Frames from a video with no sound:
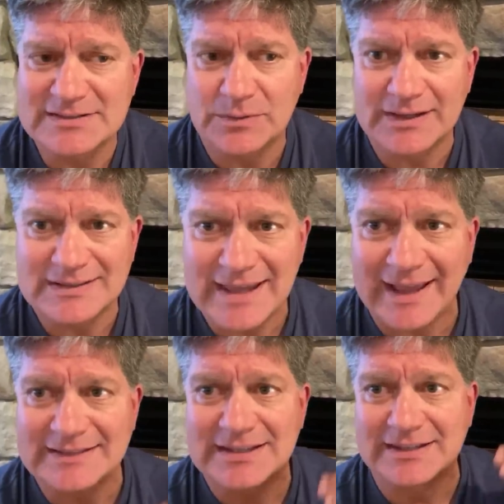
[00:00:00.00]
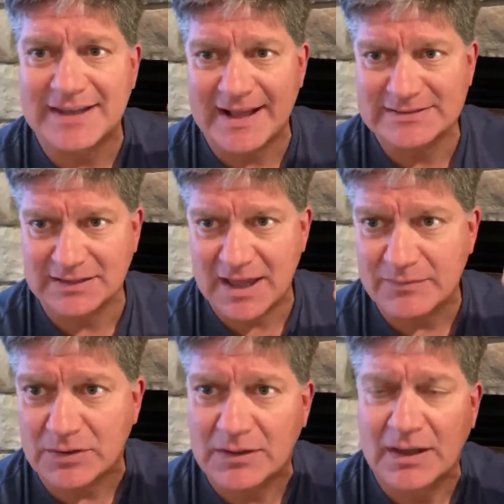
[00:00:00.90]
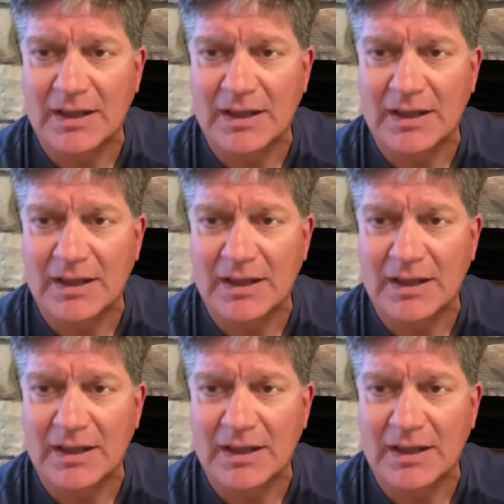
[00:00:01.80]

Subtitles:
So we're going to take it to the next level